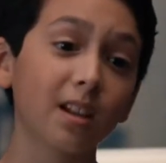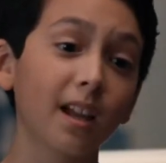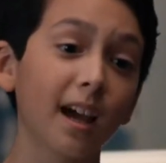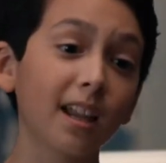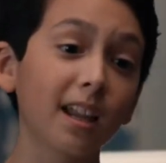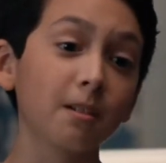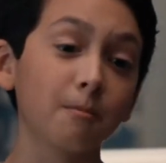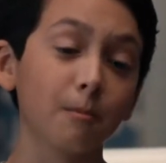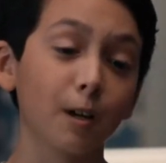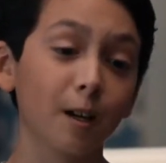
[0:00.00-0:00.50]

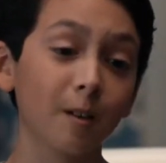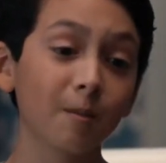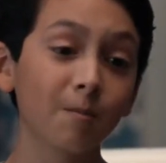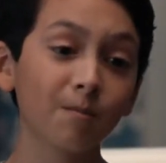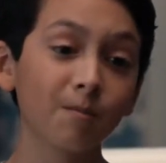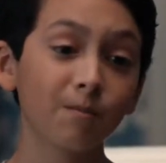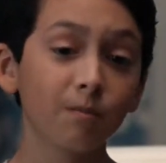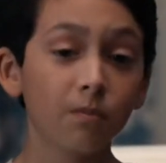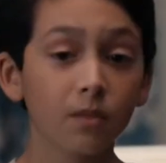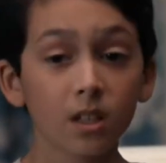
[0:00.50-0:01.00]
Nanima
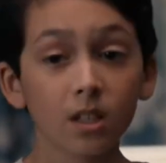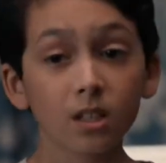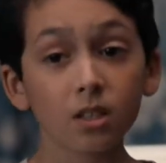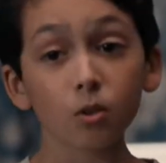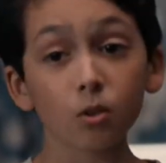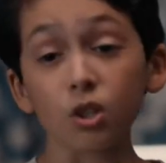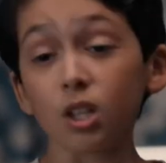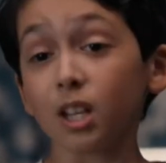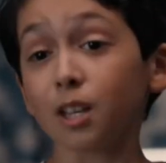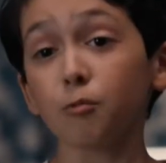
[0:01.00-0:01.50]
so
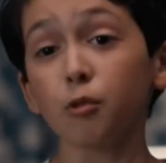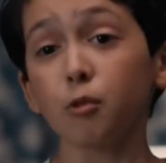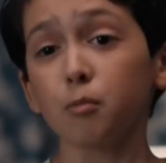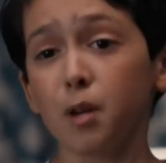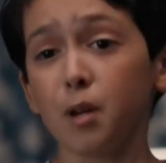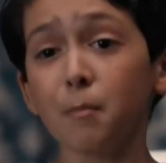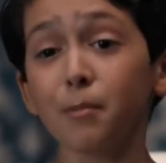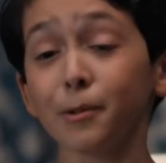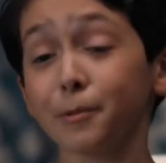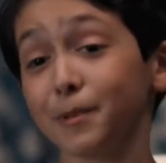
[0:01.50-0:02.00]
she can
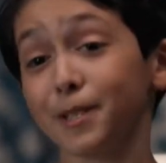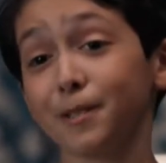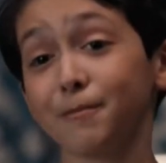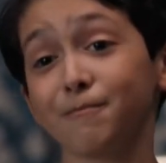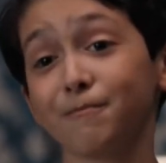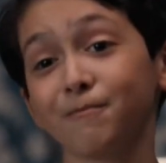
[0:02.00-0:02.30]
remember me.